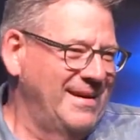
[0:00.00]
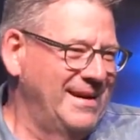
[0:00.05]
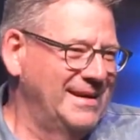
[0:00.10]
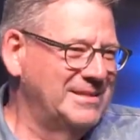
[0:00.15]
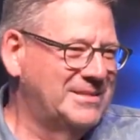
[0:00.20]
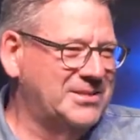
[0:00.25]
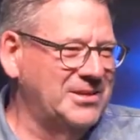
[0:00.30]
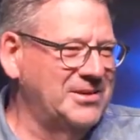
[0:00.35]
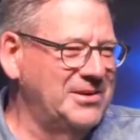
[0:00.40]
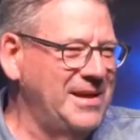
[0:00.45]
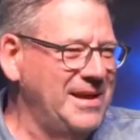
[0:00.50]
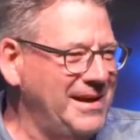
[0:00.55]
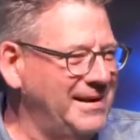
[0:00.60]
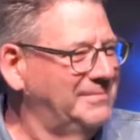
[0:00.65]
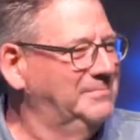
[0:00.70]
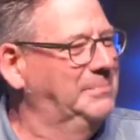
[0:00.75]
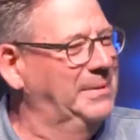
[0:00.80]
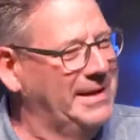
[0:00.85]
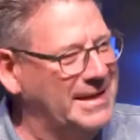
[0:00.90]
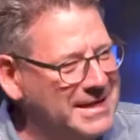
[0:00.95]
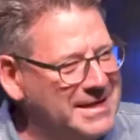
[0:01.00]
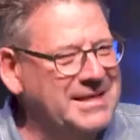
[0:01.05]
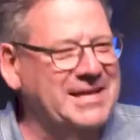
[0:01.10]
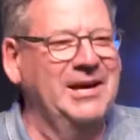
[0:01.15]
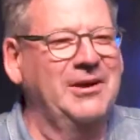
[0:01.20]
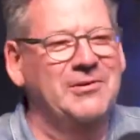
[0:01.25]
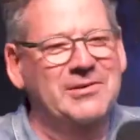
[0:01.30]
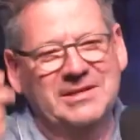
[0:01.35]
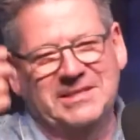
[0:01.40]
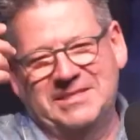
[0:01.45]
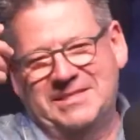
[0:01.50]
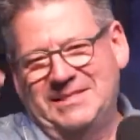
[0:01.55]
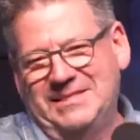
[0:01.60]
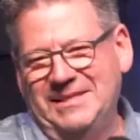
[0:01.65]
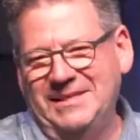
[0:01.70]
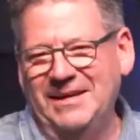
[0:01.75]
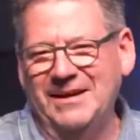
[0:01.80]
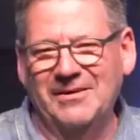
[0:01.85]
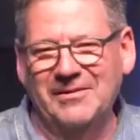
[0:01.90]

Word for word: and so, yeah, be encouraged.